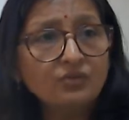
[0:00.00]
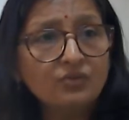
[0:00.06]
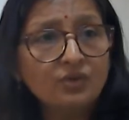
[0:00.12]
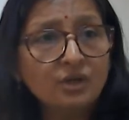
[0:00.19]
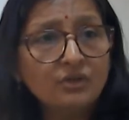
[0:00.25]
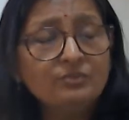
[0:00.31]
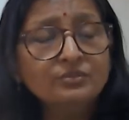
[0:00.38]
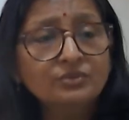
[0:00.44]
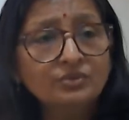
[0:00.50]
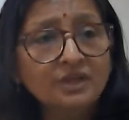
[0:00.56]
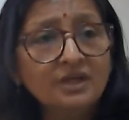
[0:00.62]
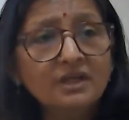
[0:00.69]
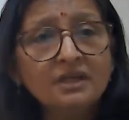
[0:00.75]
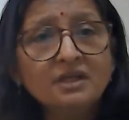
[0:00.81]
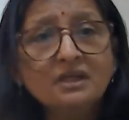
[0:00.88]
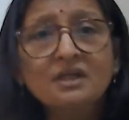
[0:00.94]
Volume to
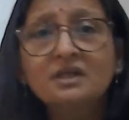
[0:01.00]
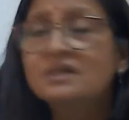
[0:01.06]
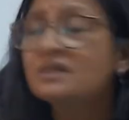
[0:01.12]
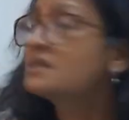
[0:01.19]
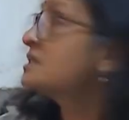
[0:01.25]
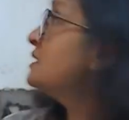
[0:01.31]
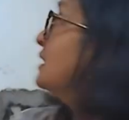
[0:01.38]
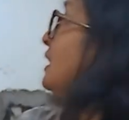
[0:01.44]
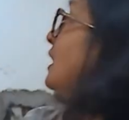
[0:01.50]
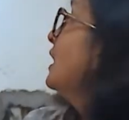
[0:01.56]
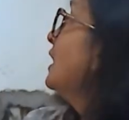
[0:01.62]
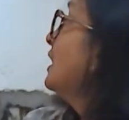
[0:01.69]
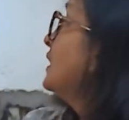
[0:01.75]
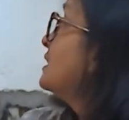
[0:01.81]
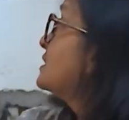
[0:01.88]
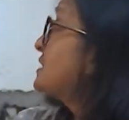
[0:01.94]
the
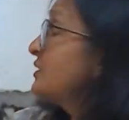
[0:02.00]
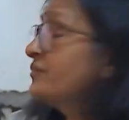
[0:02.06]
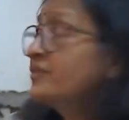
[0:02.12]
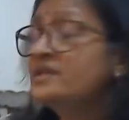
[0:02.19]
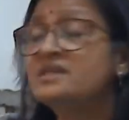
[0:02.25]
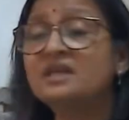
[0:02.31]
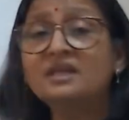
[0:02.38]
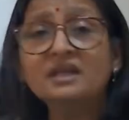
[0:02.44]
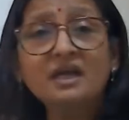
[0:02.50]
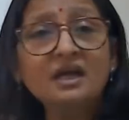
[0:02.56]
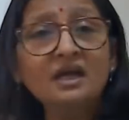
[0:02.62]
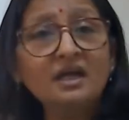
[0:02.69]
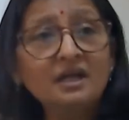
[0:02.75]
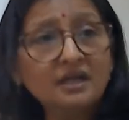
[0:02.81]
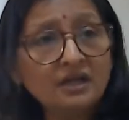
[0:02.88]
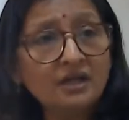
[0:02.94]
surface
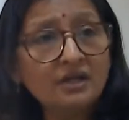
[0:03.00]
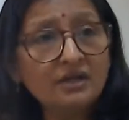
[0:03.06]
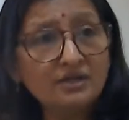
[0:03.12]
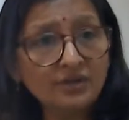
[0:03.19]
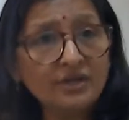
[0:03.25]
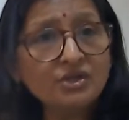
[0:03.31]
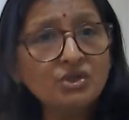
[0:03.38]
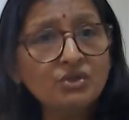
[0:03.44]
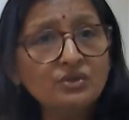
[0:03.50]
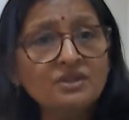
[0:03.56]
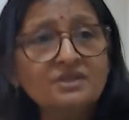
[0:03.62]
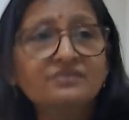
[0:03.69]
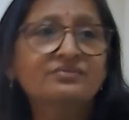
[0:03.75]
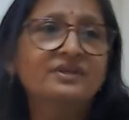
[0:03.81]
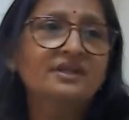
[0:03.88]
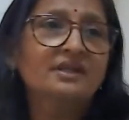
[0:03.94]
area ratio is
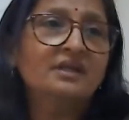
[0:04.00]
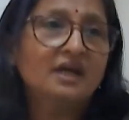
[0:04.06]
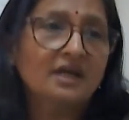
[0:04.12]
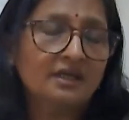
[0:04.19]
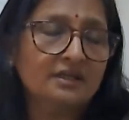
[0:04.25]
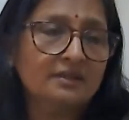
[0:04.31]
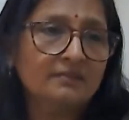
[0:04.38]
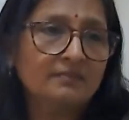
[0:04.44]
very high.